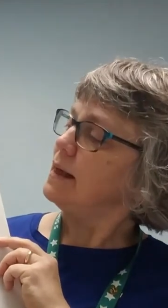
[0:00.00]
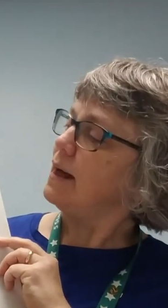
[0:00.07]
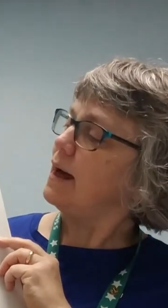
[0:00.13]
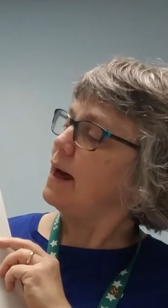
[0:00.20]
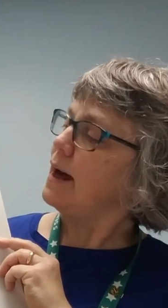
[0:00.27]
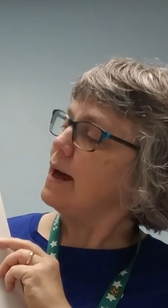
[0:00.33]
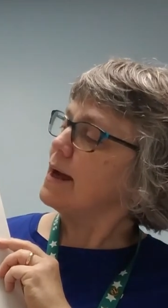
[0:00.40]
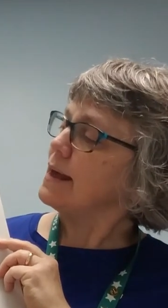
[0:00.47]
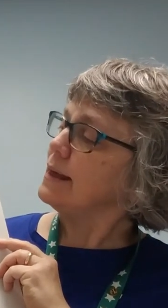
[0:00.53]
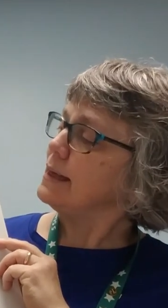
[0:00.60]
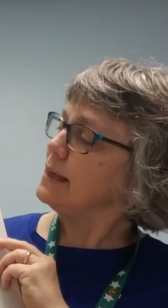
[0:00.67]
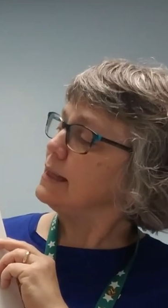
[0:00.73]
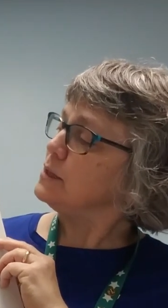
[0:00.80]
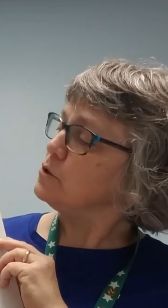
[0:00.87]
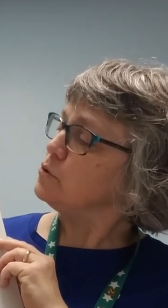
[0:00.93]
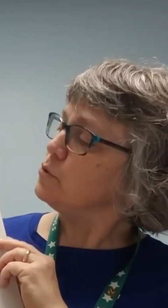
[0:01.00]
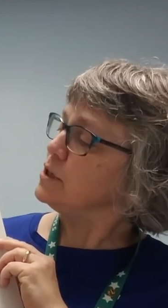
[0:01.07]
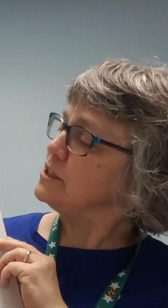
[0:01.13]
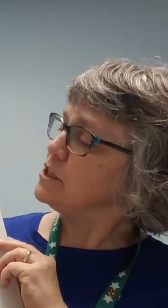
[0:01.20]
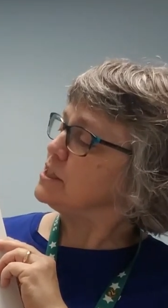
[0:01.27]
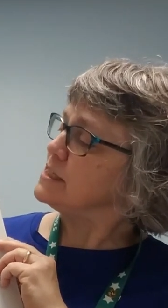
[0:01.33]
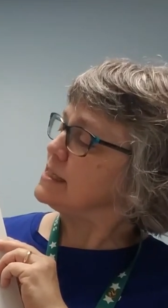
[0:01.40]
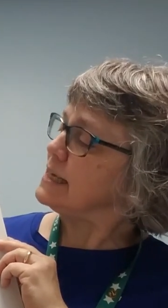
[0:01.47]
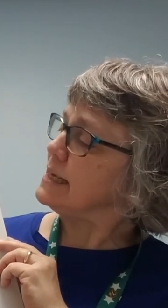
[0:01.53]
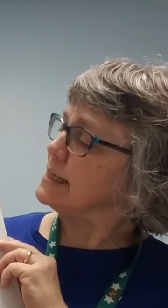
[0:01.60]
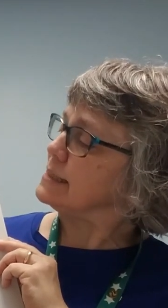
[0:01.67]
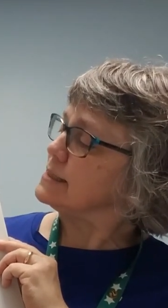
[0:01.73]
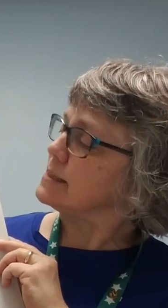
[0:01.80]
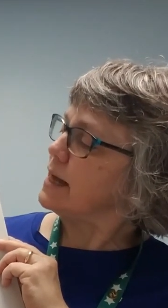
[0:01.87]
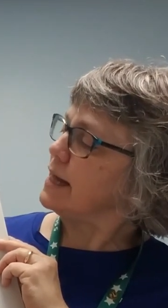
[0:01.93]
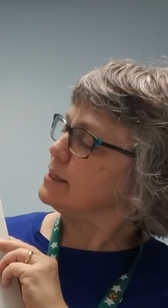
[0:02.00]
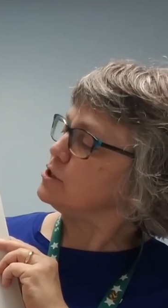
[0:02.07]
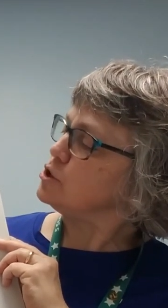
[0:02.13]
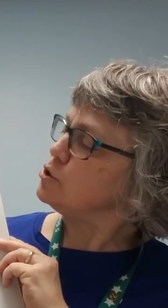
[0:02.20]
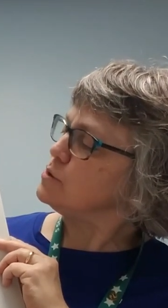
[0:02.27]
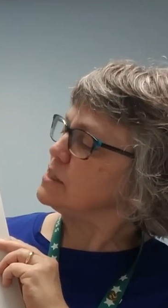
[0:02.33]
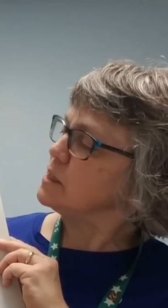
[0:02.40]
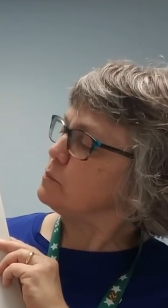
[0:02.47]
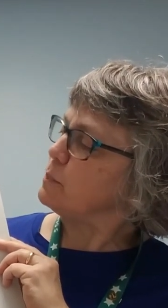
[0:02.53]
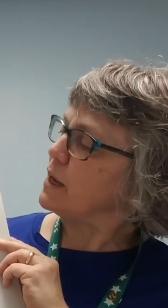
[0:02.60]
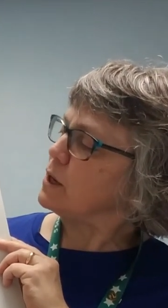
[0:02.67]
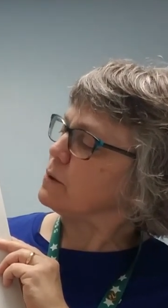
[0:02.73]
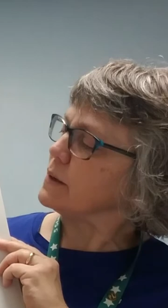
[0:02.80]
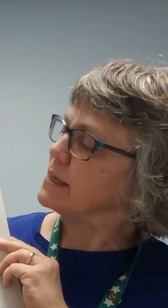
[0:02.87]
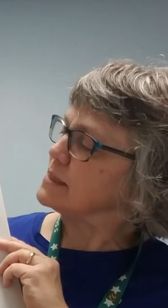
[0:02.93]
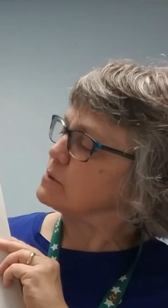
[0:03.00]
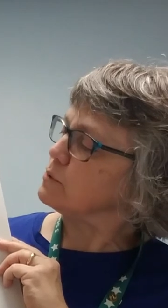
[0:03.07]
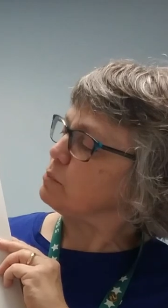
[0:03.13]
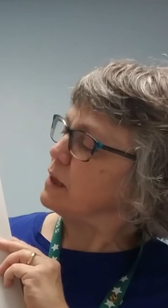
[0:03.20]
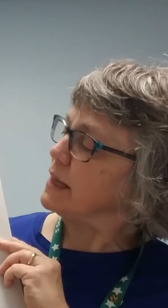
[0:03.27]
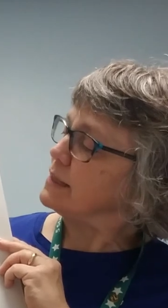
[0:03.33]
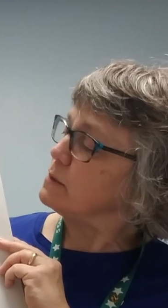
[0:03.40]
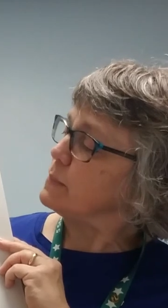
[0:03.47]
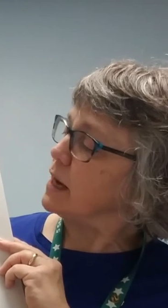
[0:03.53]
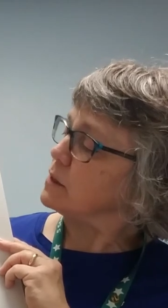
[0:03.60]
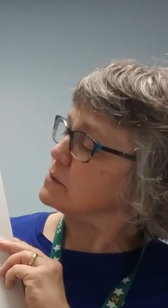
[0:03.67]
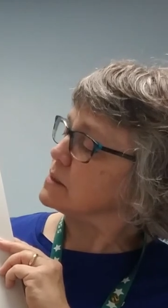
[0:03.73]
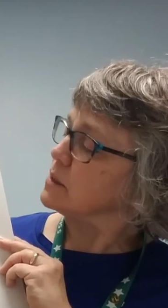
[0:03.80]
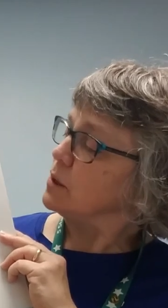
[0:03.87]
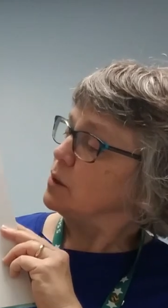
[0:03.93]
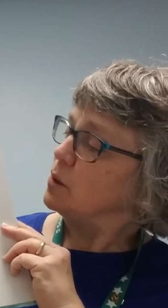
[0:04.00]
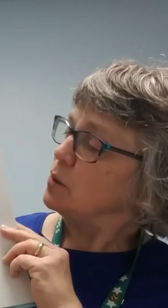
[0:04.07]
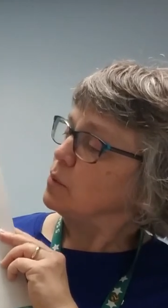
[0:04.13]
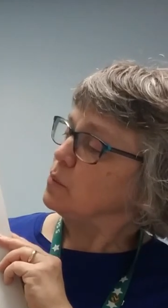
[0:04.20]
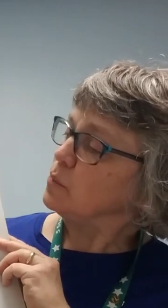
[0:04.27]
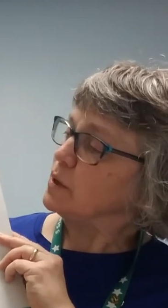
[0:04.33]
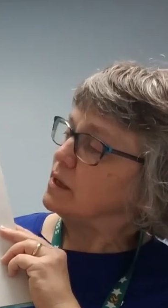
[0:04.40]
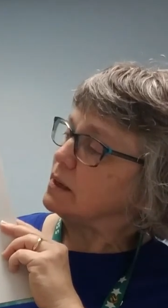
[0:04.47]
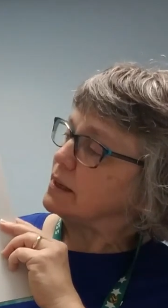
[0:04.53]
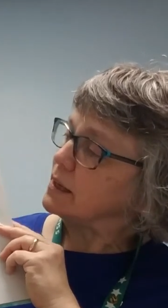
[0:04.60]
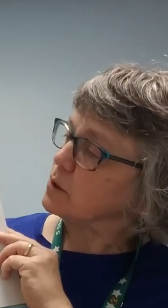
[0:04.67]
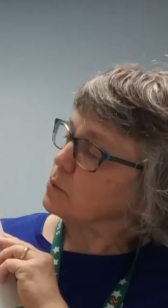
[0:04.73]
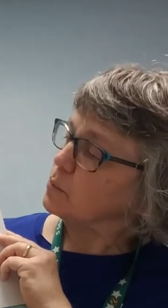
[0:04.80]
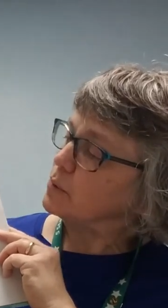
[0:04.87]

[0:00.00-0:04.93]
I eat crunchy seeds and juicy berries, replied the mouse, wriggling